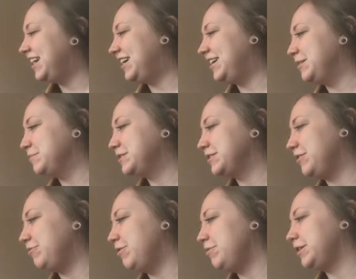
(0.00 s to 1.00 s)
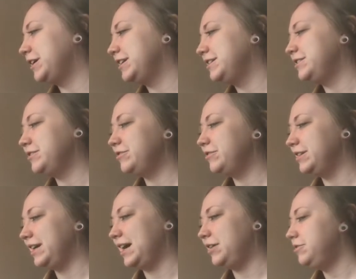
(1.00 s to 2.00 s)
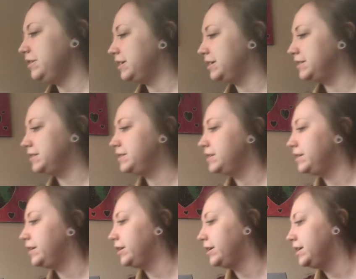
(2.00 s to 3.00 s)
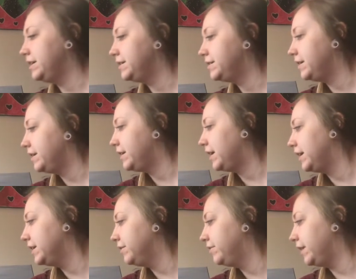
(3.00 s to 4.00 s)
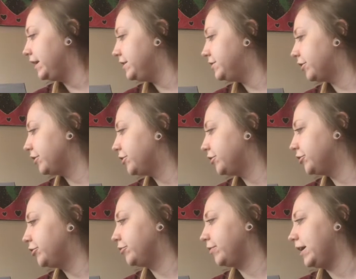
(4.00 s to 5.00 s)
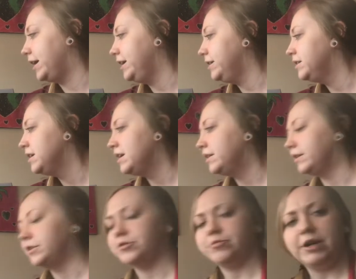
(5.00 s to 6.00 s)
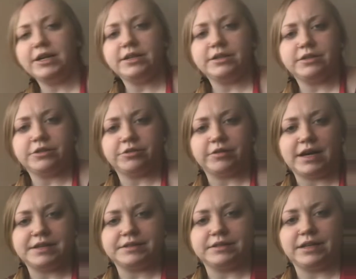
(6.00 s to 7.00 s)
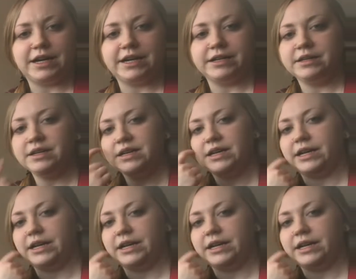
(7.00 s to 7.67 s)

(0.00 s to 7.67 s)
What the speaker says: So what we're going to do now is there is kind of a darker gray that is right on the horizon line,